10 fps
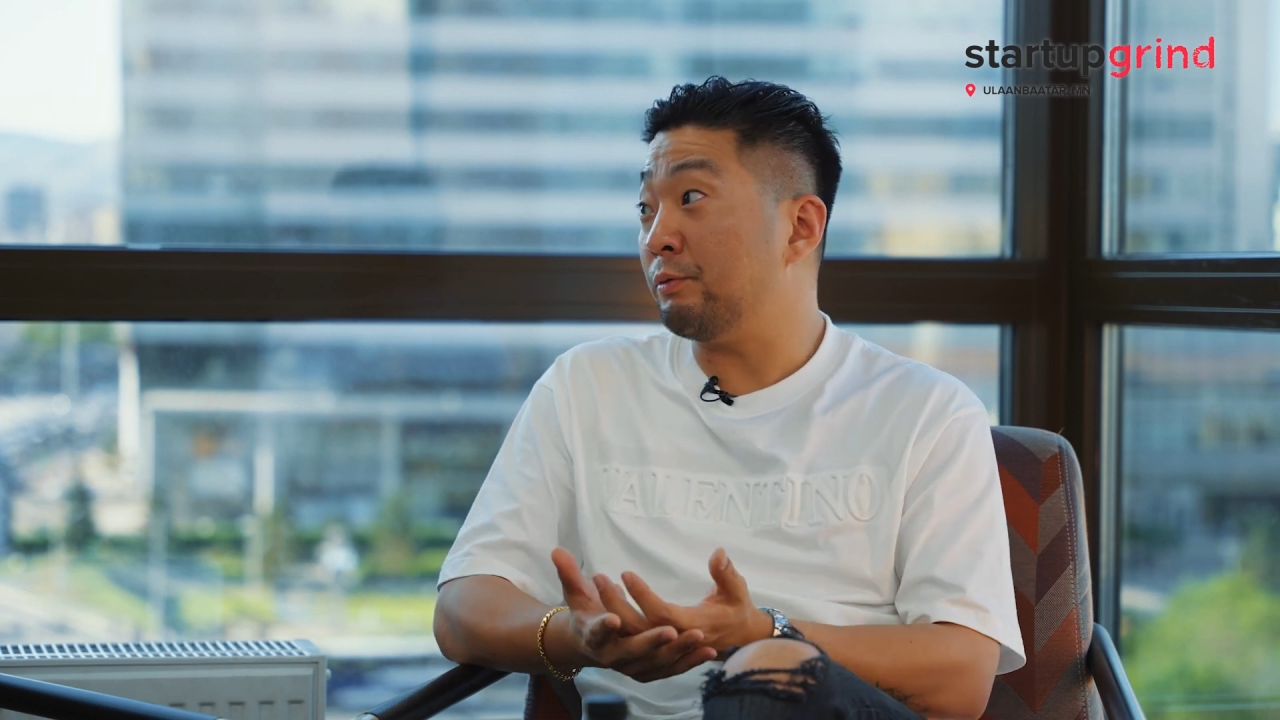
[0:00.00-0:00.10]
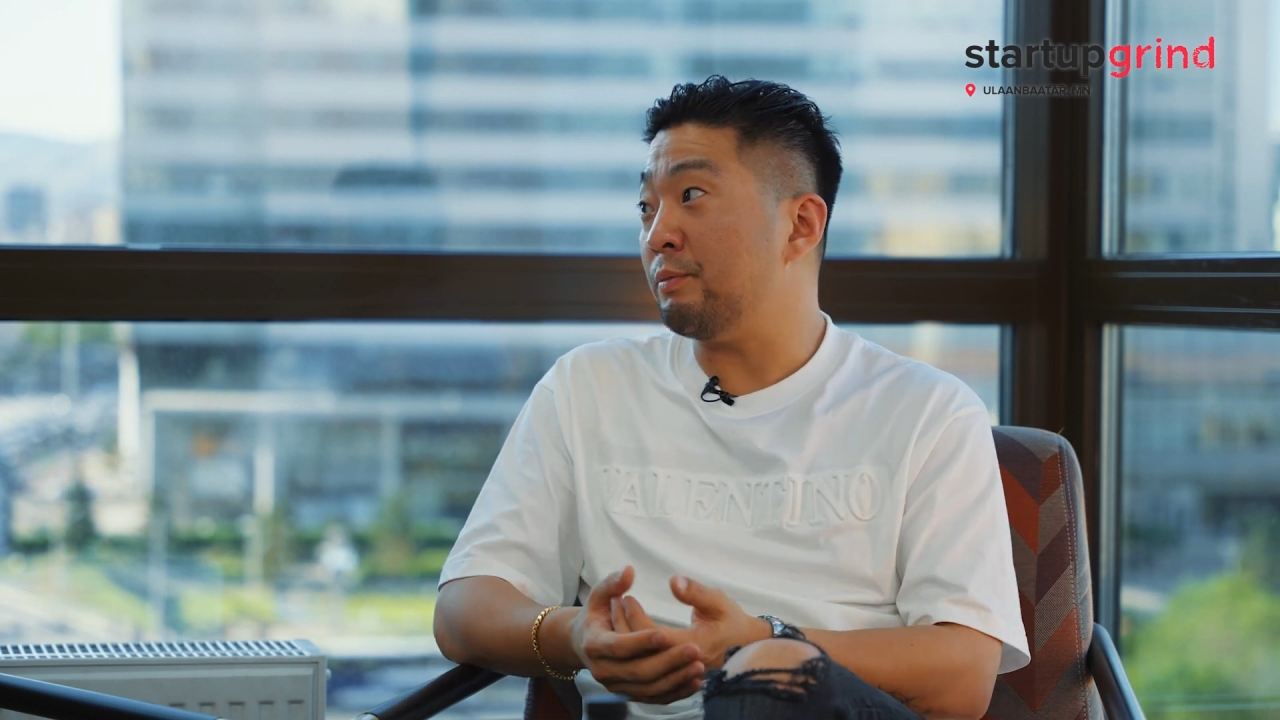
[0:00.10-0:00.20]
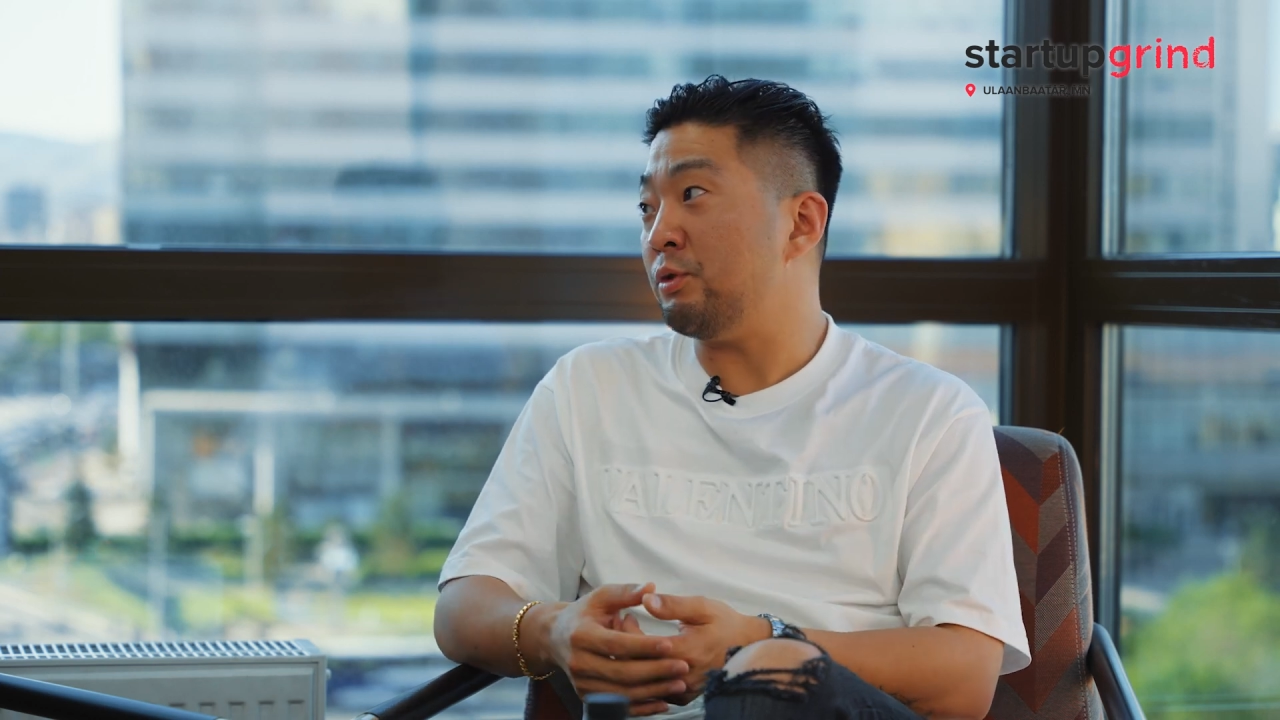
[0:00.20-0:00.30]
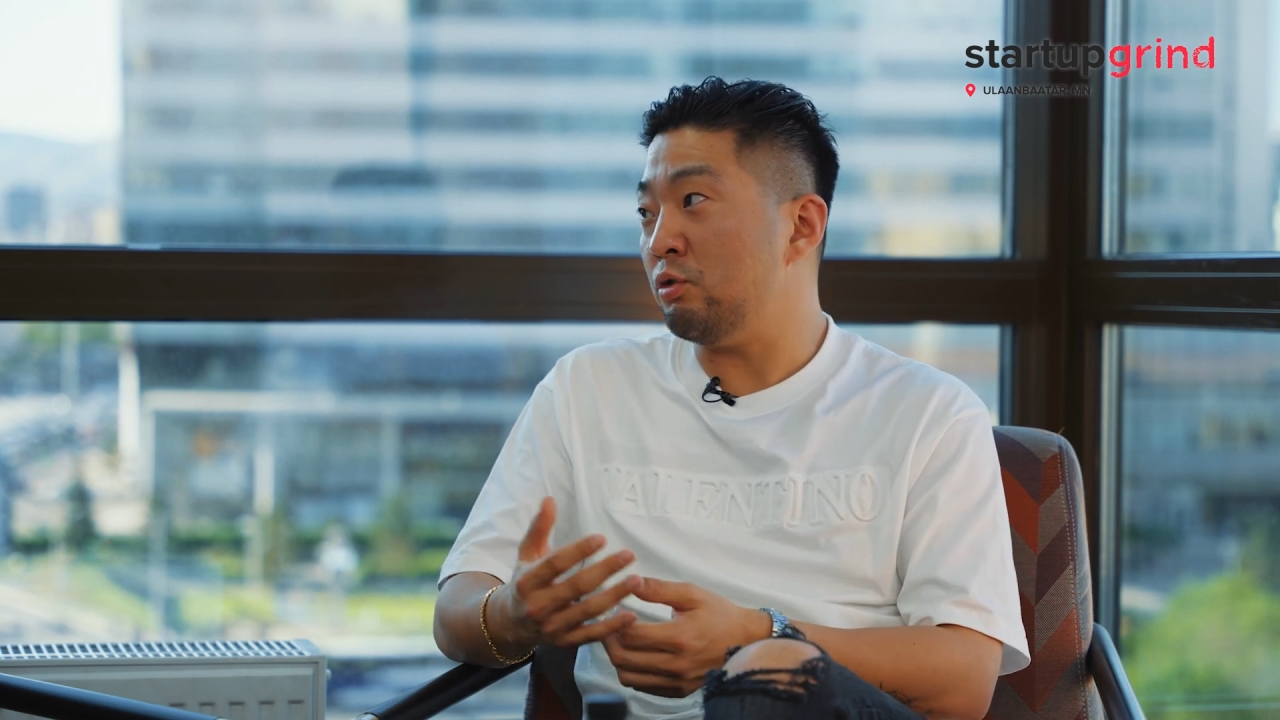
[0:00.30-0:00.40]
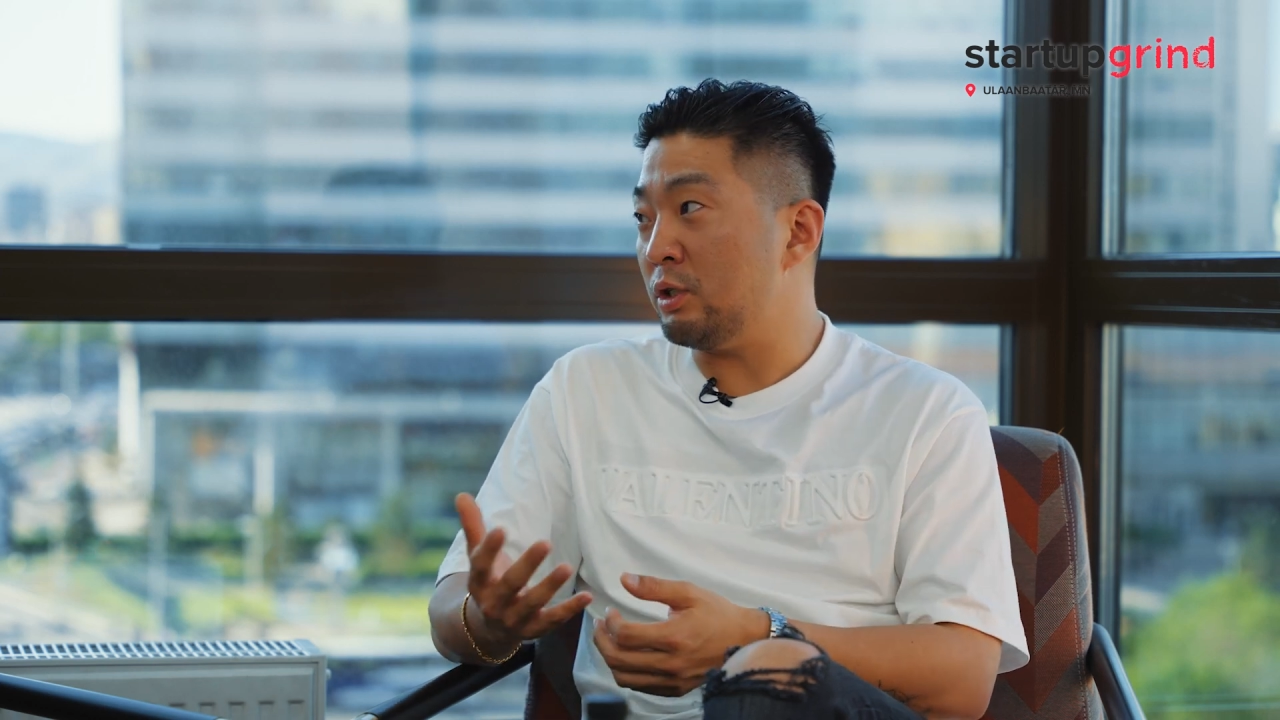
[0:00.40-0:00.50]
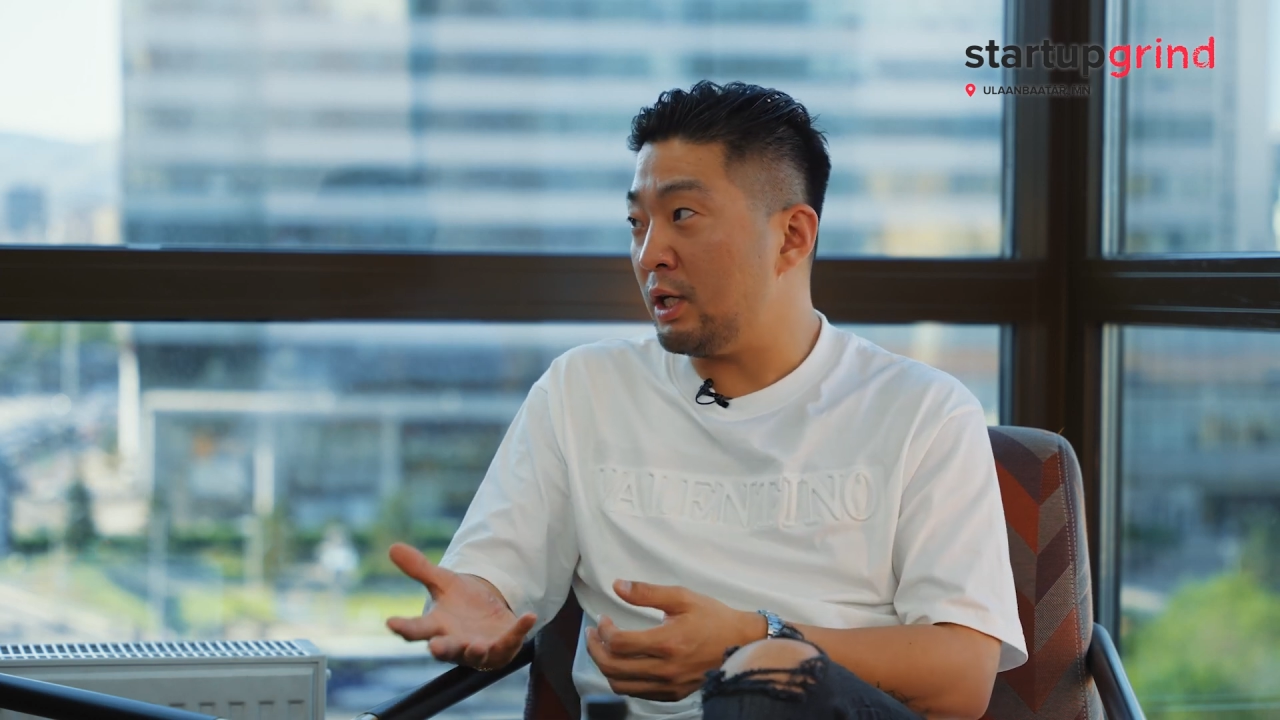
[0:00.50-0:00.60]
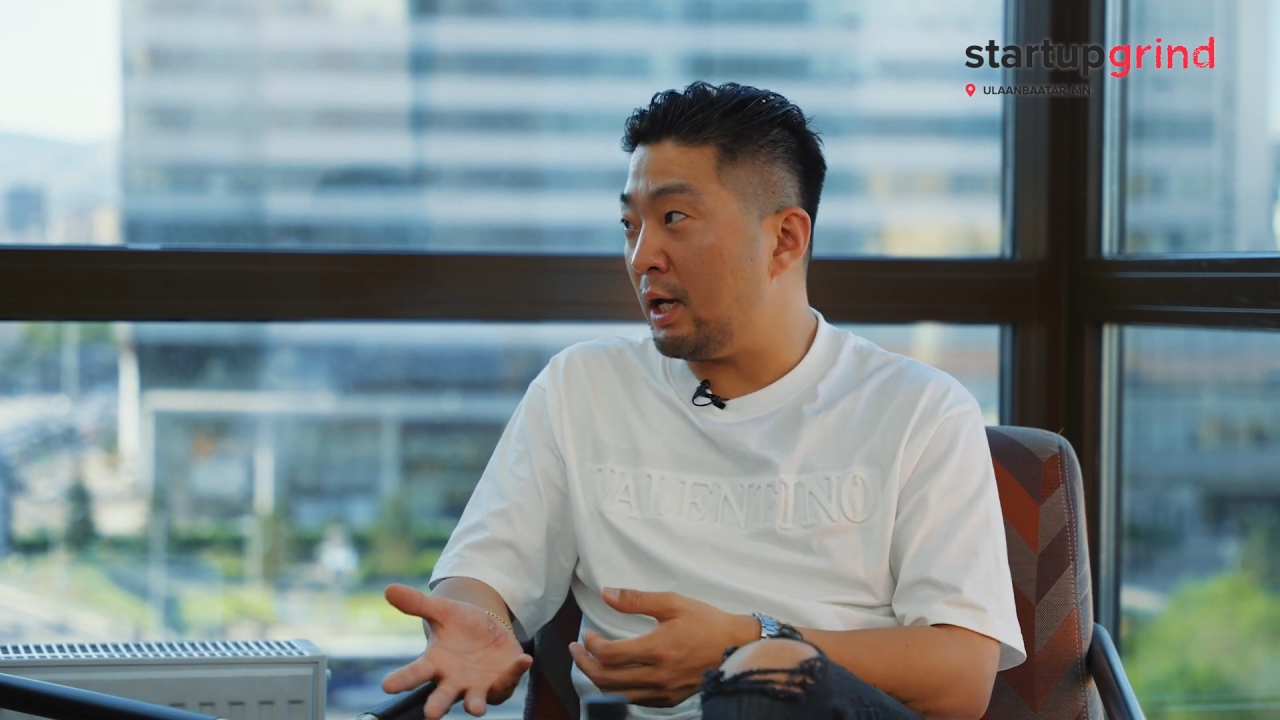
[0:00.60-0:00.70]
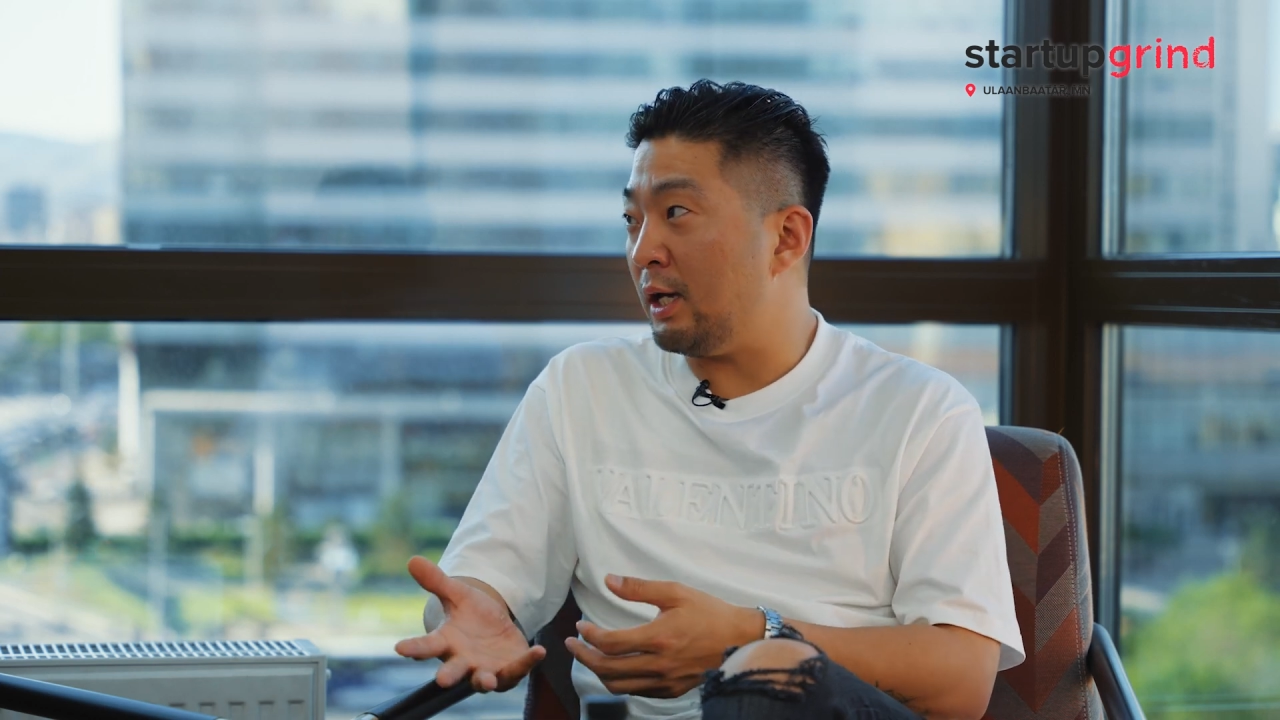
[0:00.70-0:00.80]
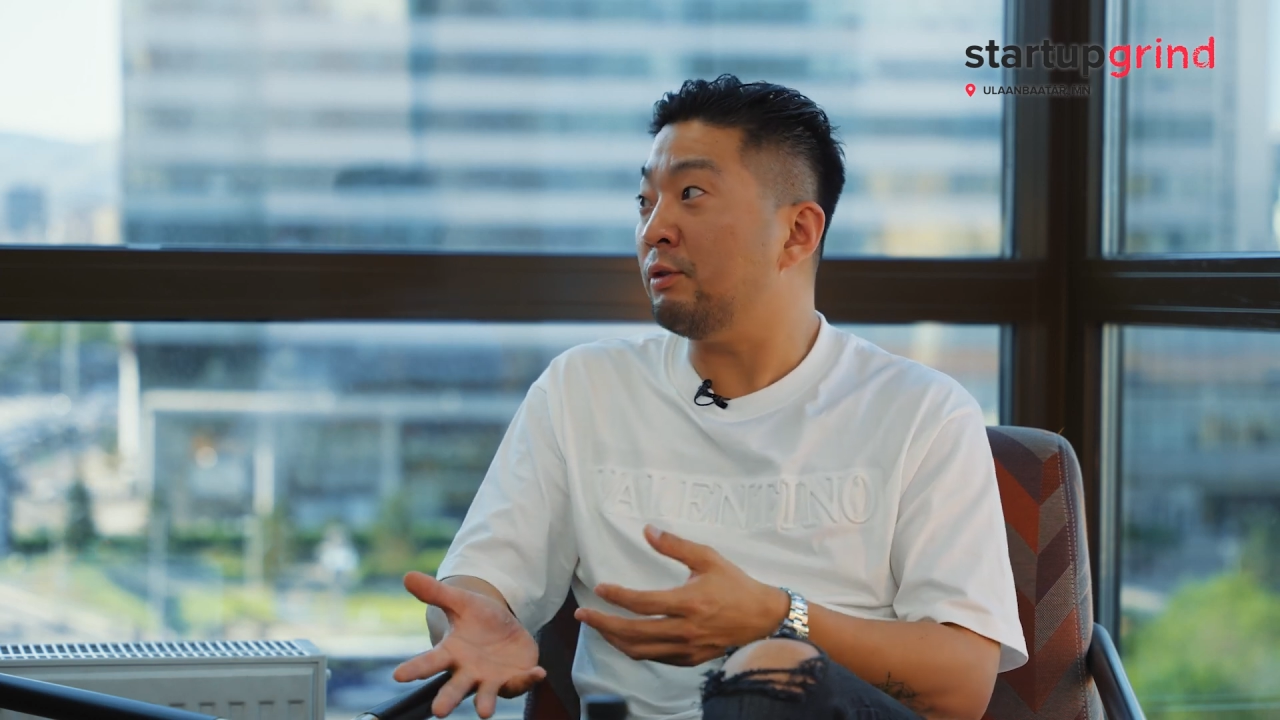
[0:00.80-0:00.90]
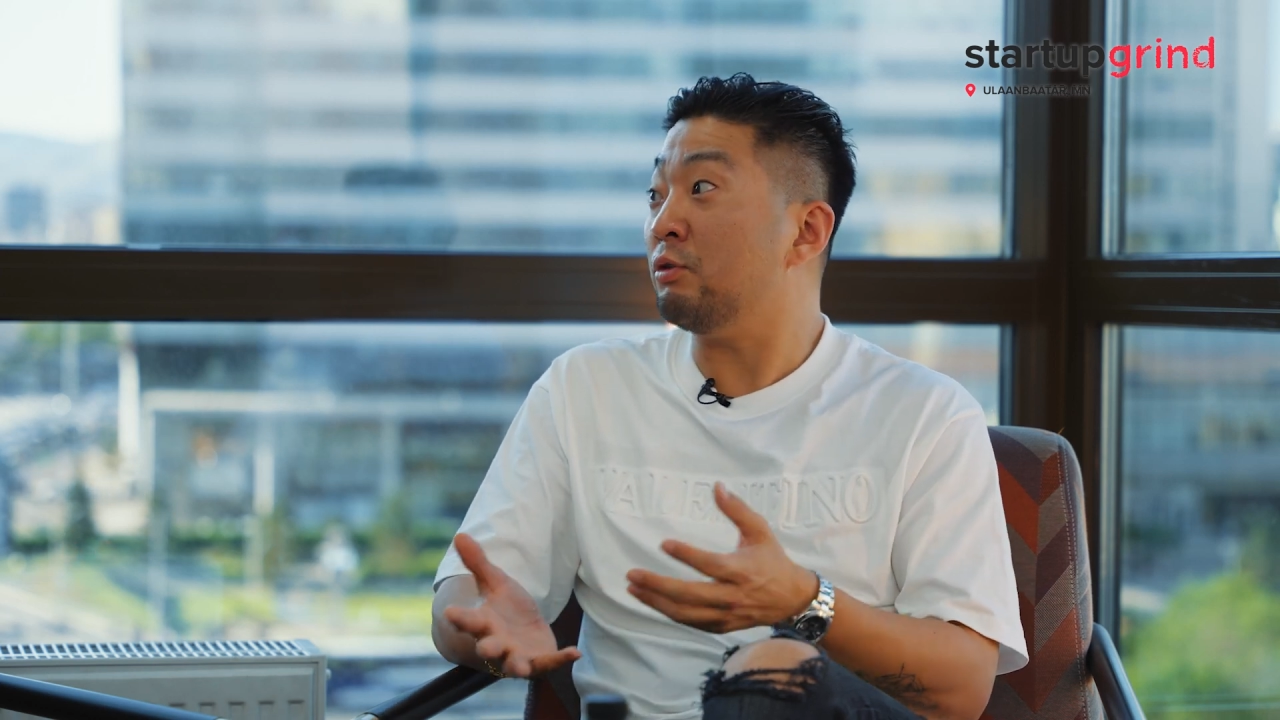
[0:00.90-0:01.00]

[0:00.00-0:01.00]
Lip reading: from UK to